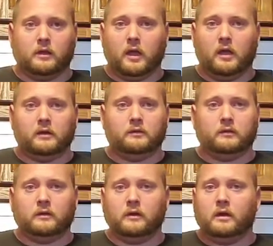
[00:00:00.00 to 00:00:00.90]
And
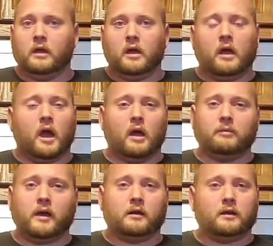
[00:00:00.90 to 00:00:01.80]
I'm
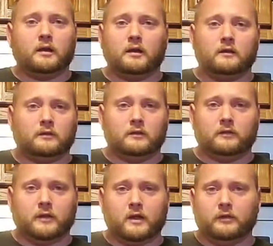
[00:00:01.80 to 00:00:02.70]
not going to get into the
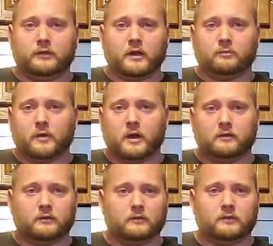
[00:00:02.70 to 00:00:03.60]
sales
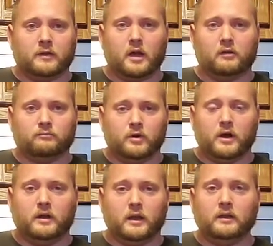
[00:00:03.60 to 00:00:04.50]
aspects and stuff,
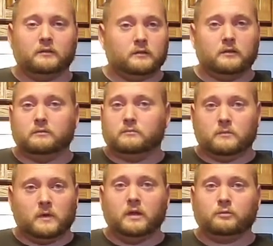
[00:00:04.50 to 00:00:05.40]
but
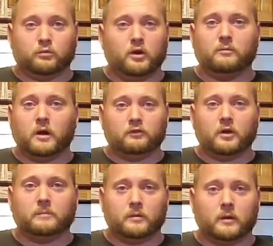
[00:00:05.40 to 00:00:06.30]
it's pretty much
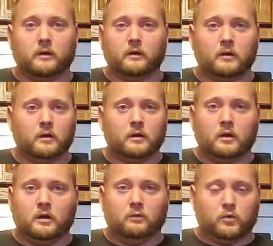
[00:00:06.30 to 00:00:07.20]
up there
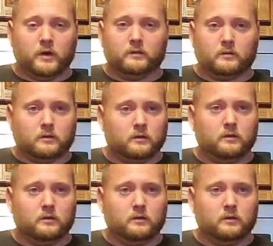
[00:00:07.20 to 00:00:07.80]
with